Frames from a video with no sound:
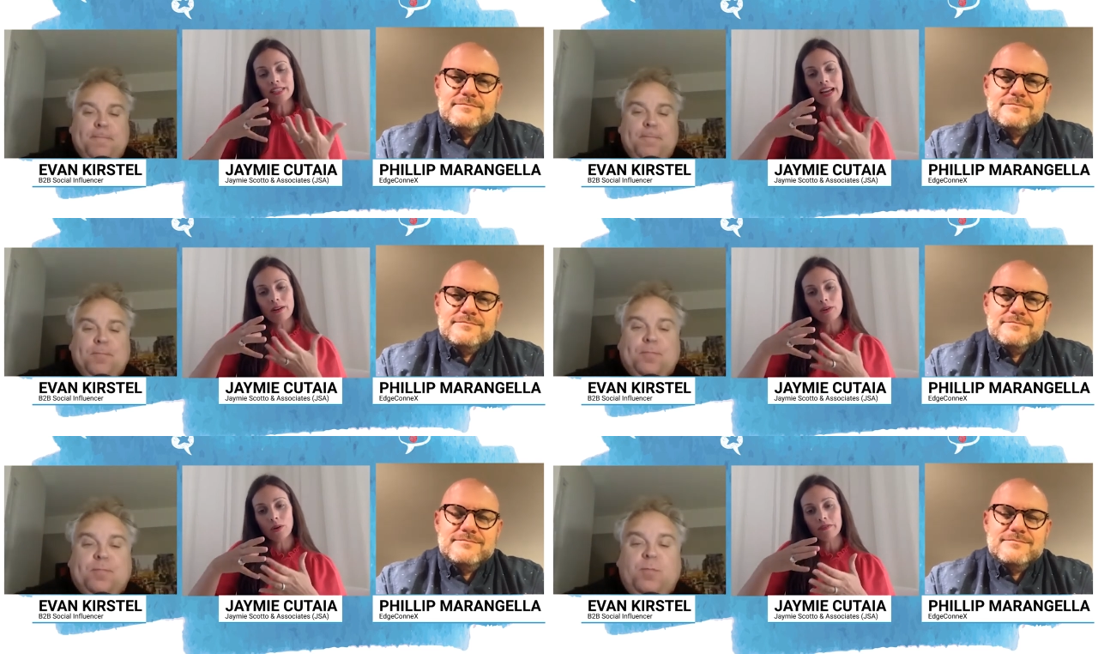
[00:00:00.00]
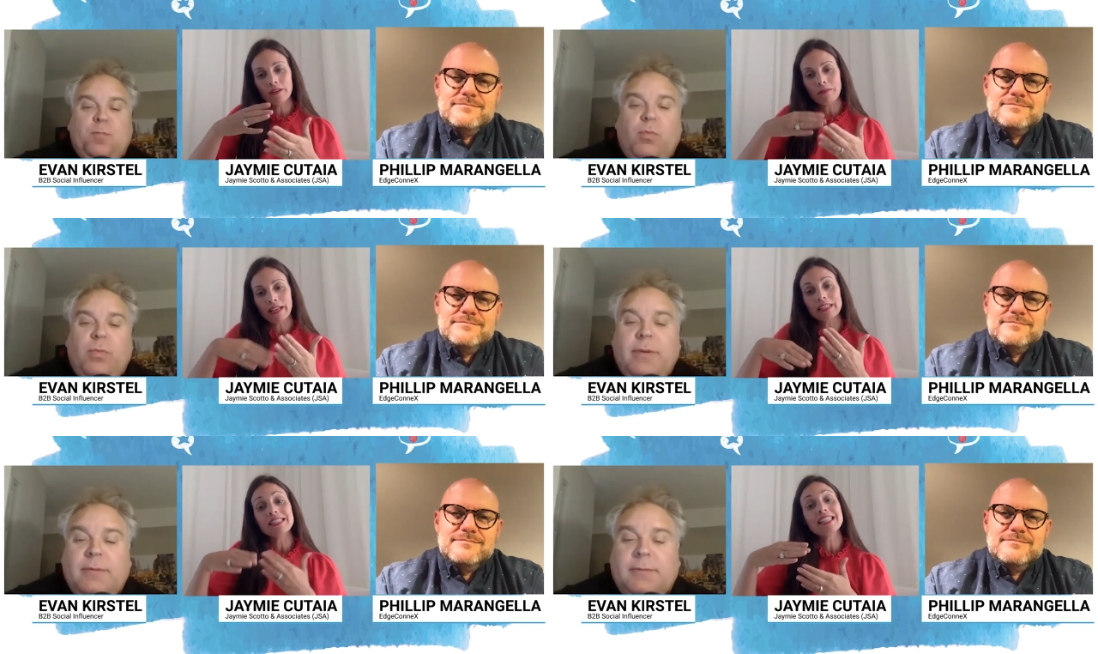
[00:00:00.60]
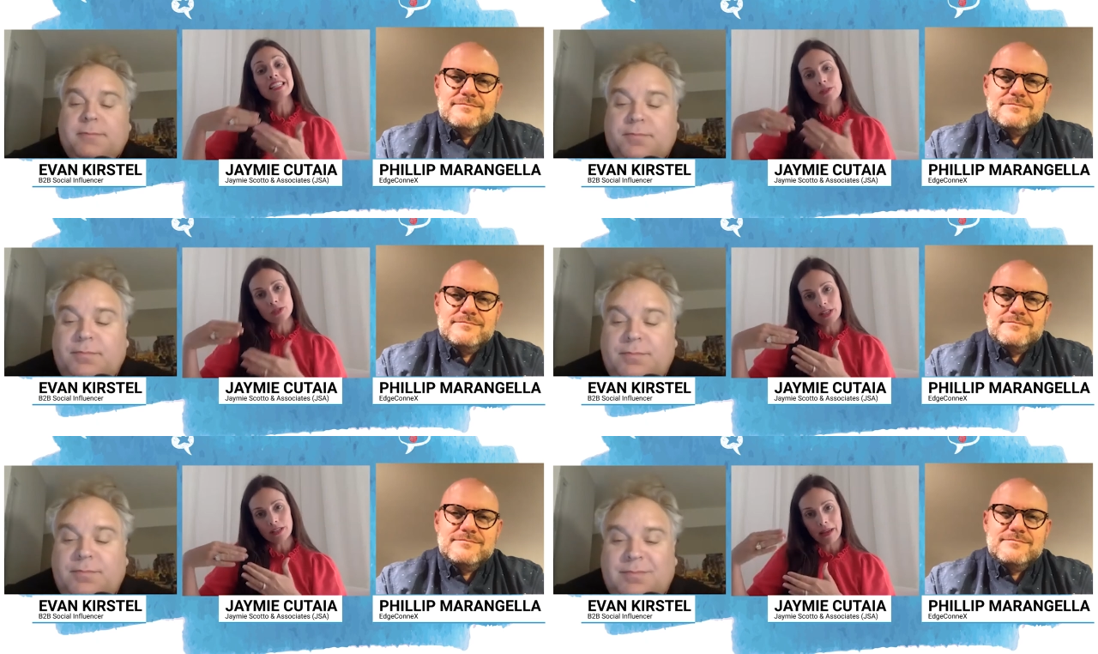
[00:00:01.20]
Speaker 1: on how COVID might
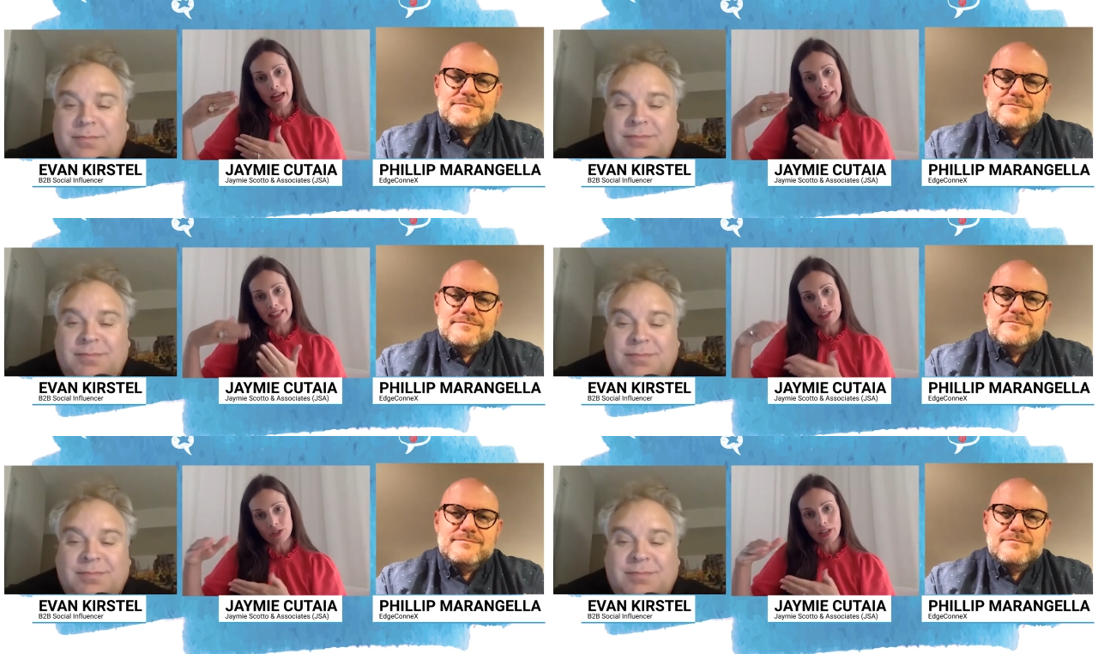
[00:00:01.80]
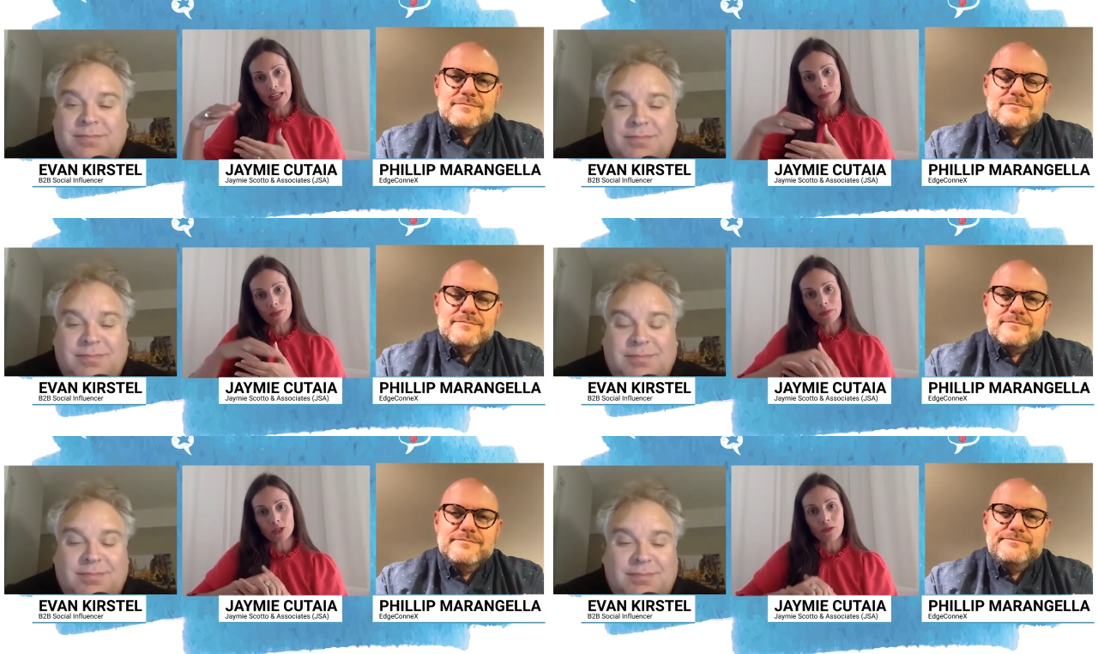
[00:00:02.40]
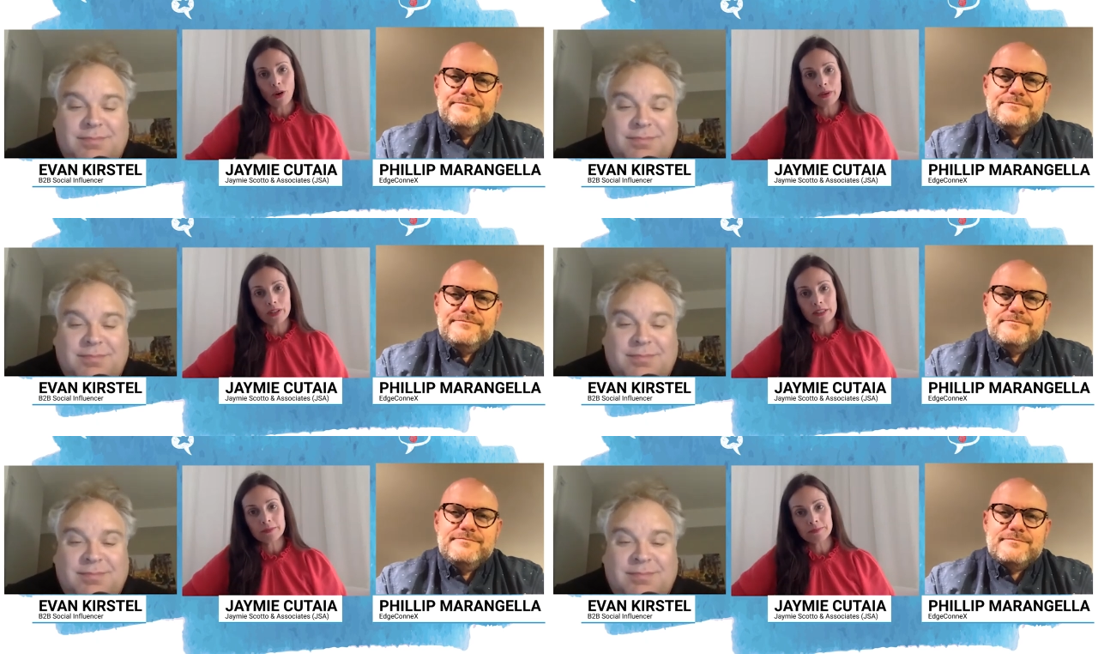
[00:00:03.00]
continue to impact the industry as we push
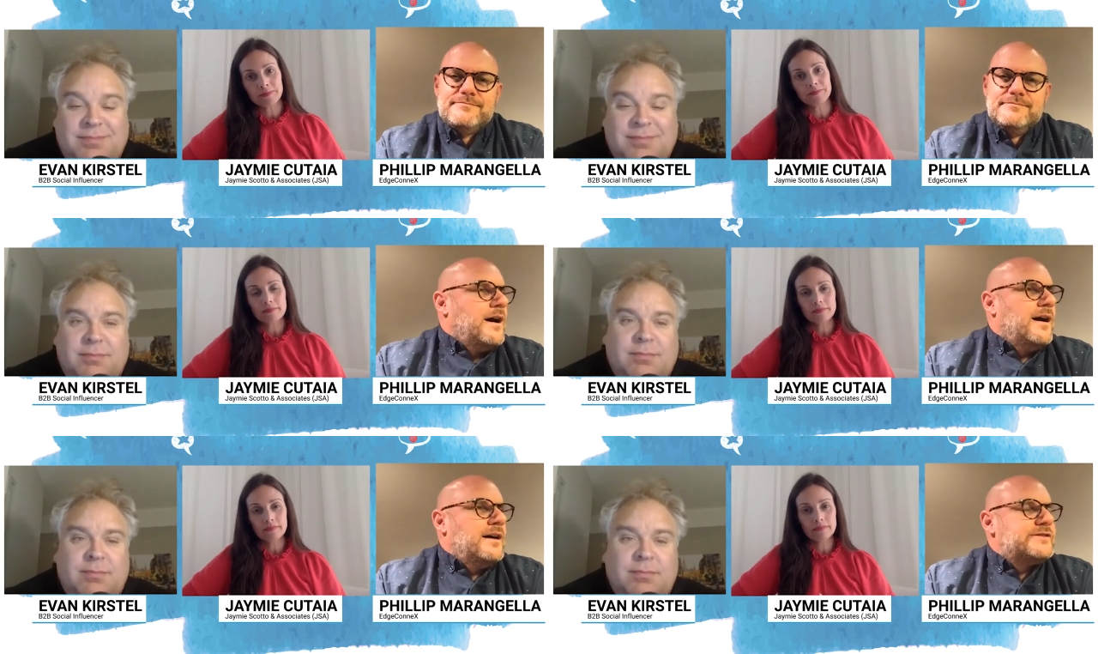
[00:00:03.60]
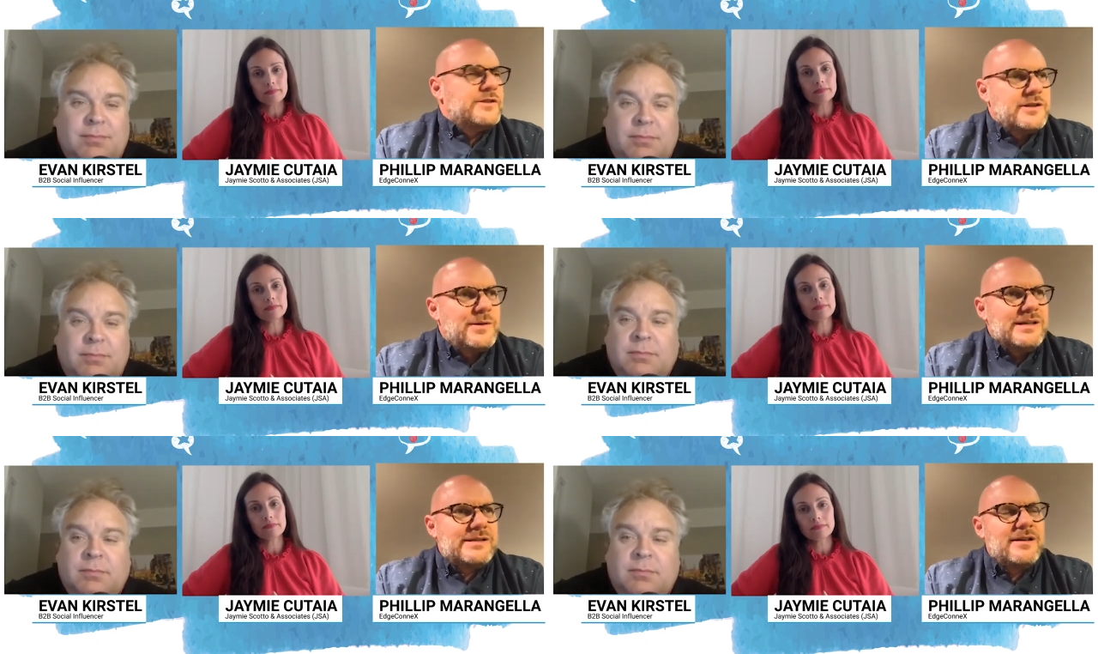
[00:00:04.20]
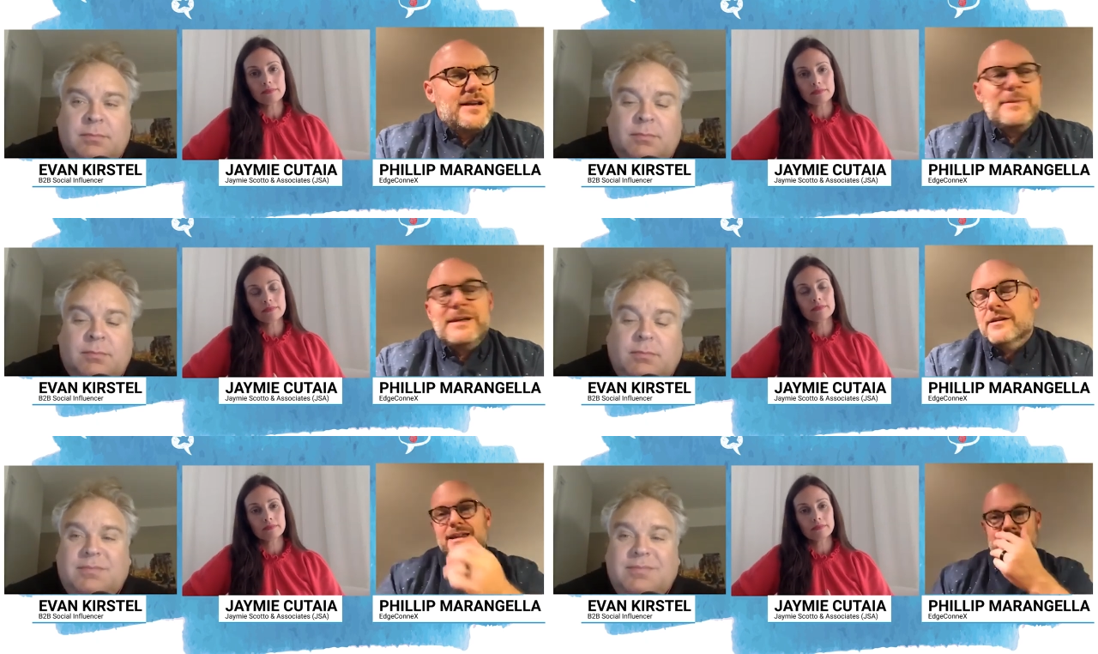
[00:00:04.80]
forward.
Speaker 2: So good question. I
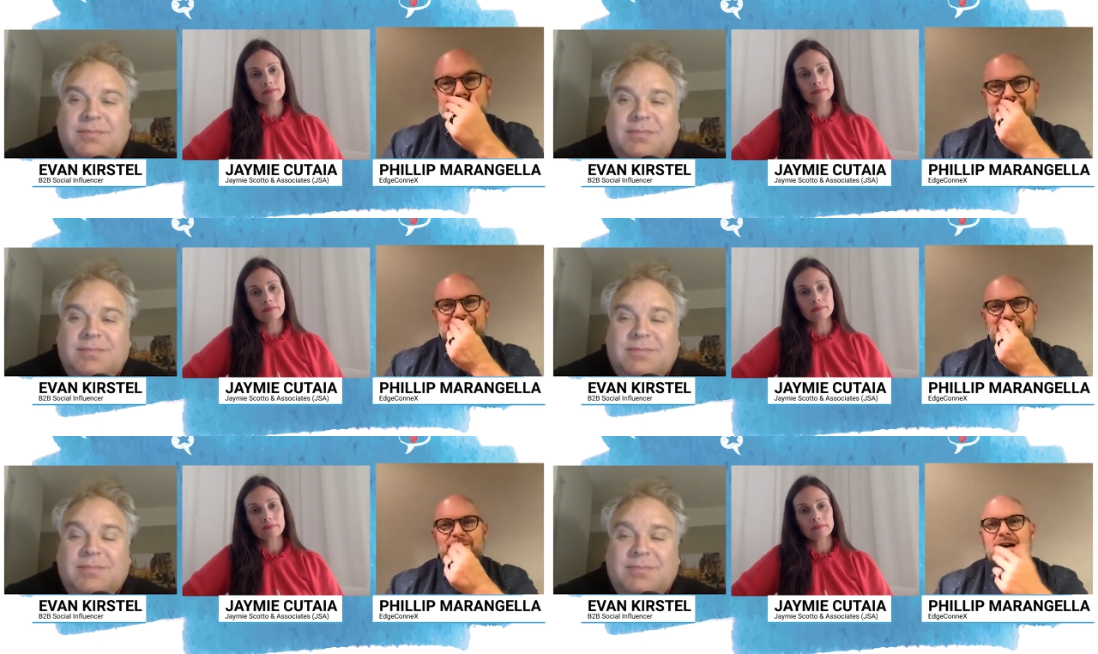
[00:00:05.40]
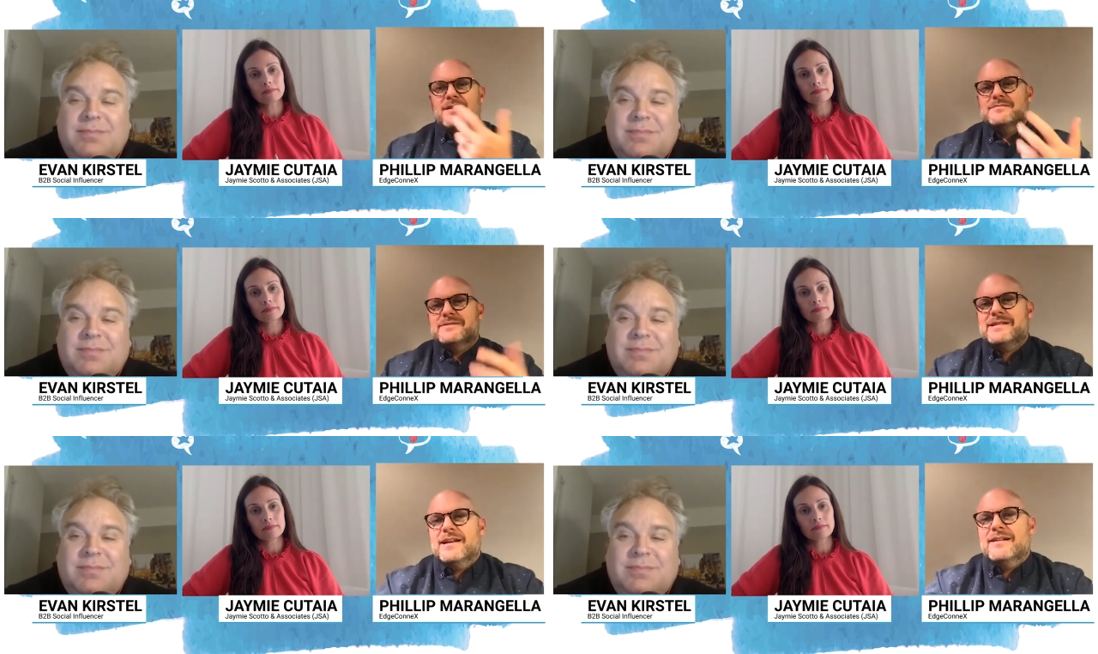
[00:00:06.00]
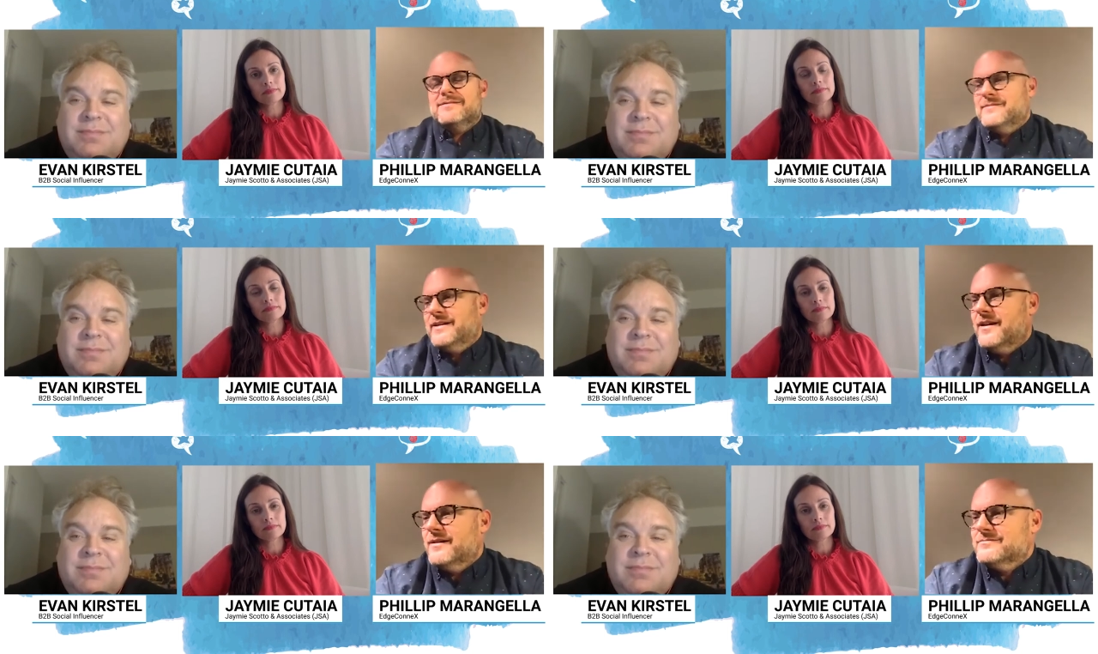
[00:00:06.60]
mean, look, they just came out and said, you
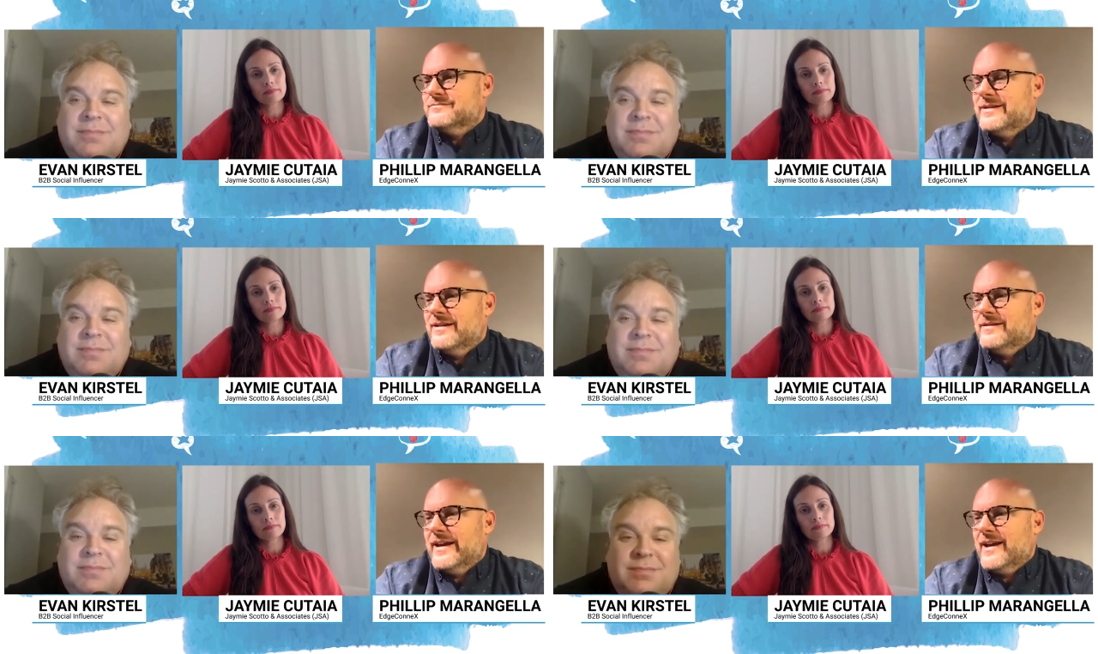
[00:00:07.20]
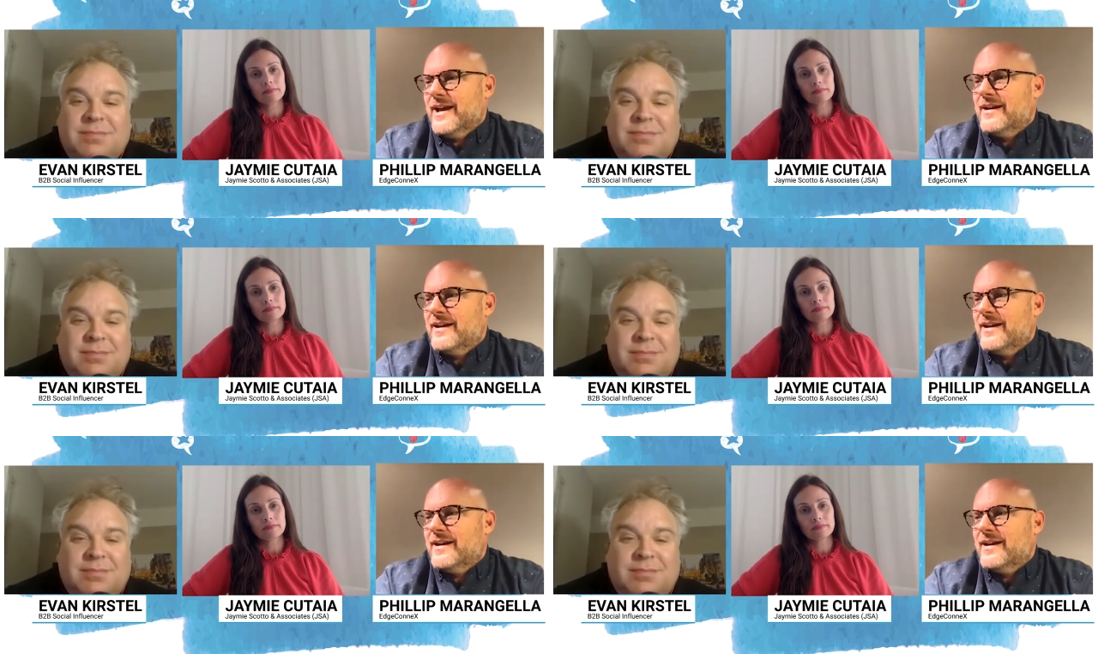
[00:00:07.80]
know, that they got